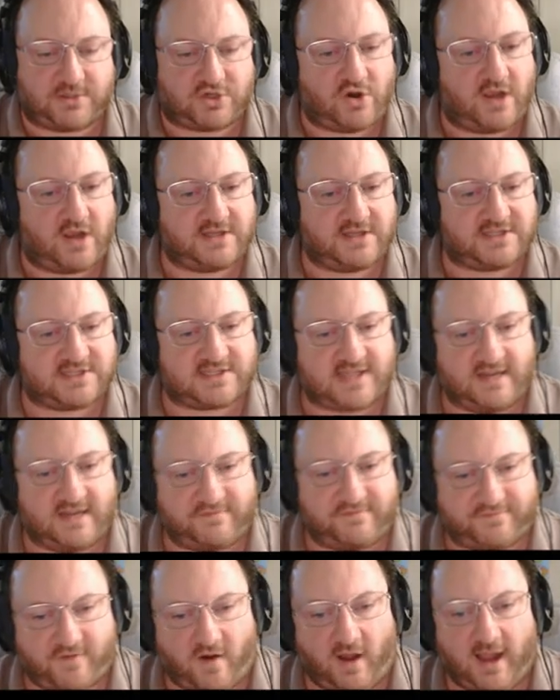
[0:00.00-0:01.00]
Giantesses and then
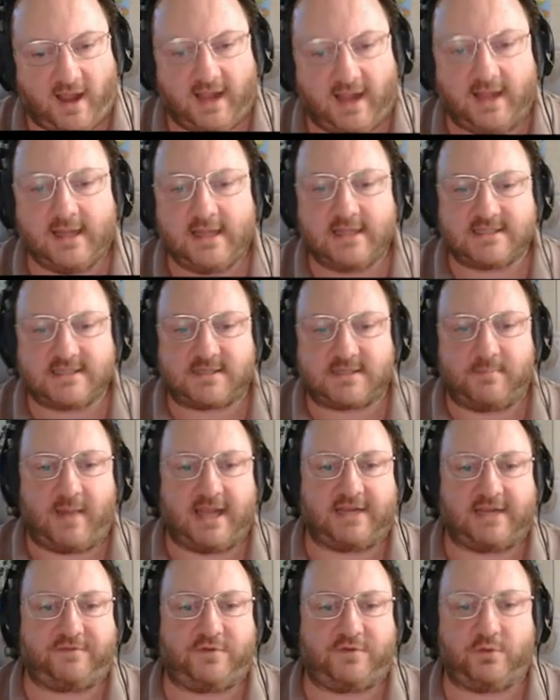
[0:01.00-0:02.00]
Fire to
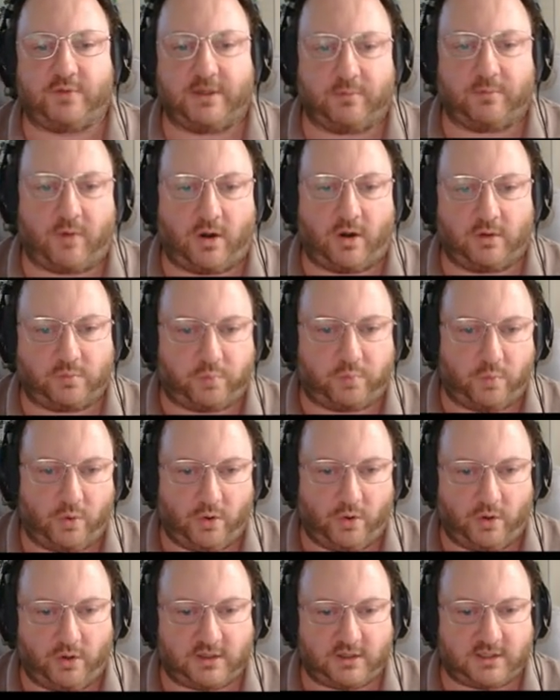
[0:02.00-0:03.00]
make Fury Road
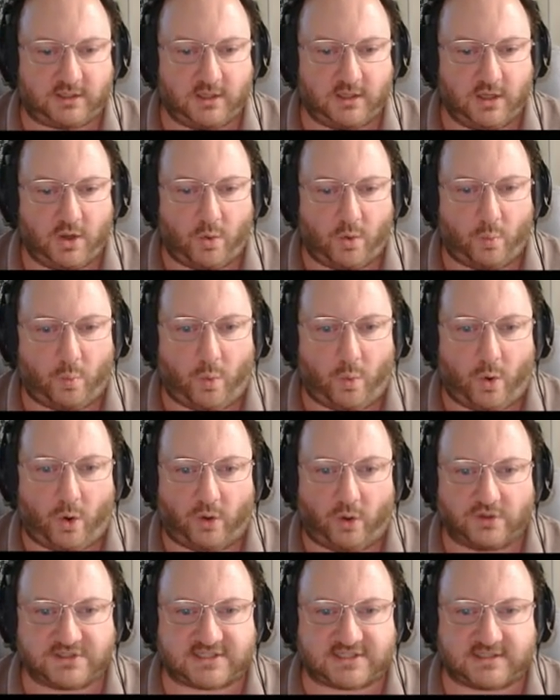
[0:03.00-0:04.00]
work
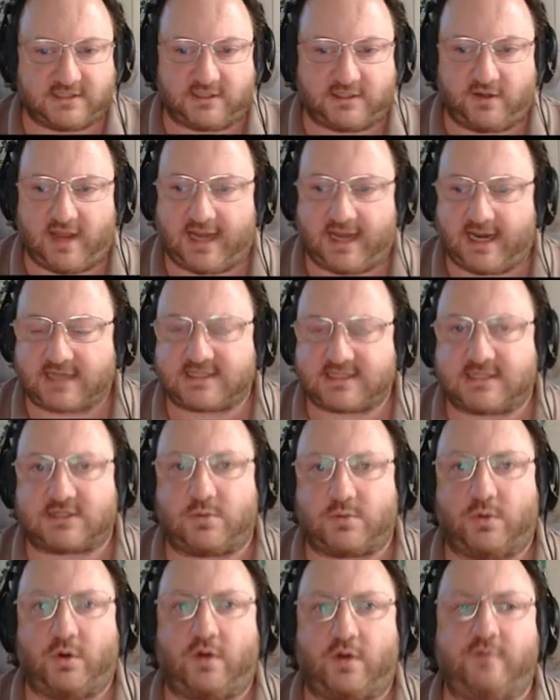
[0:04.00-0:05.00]
was that you had access
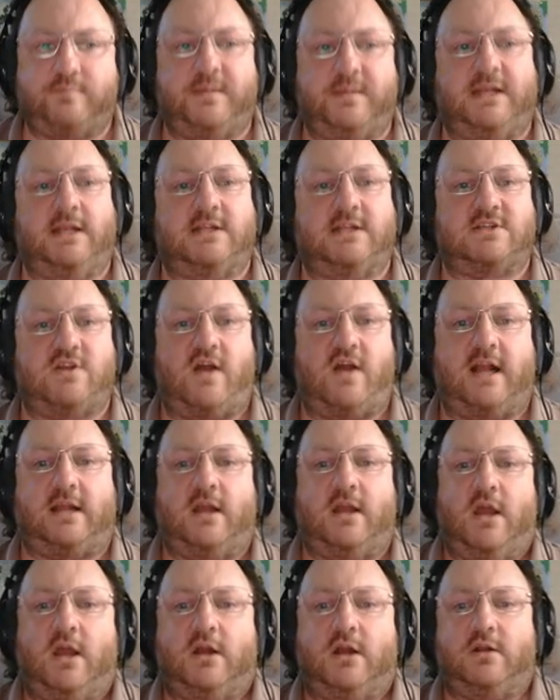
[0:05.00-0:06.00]
to a lot of minions like
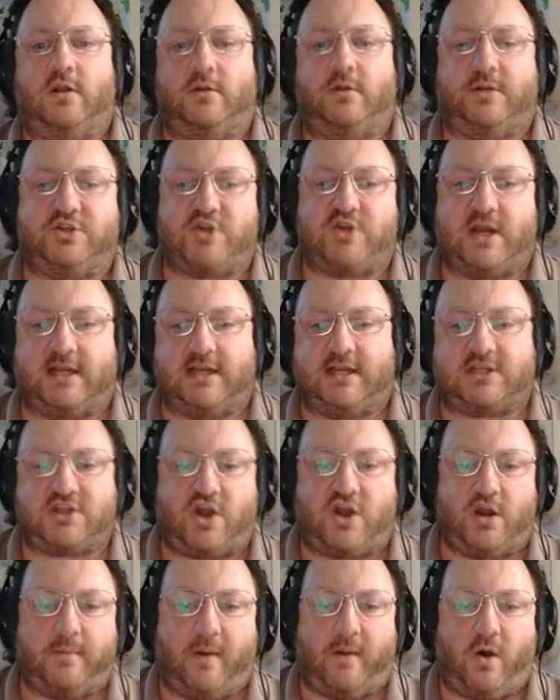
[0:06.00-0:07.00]
colloquially Dragonets,
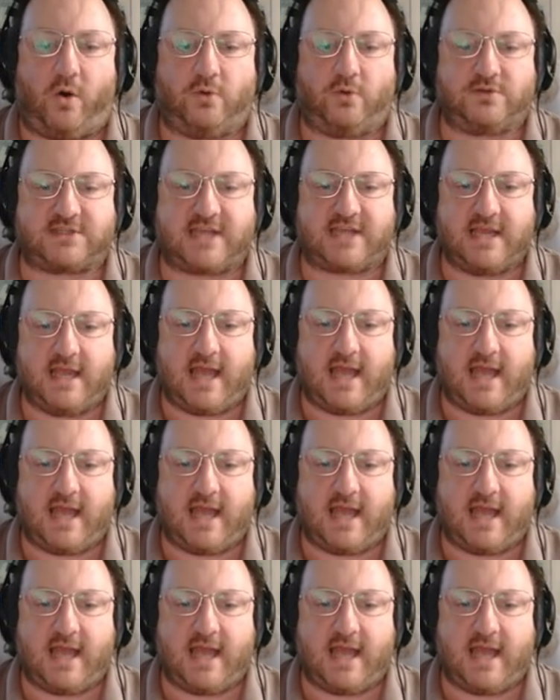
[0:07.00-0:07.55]
Kobolds,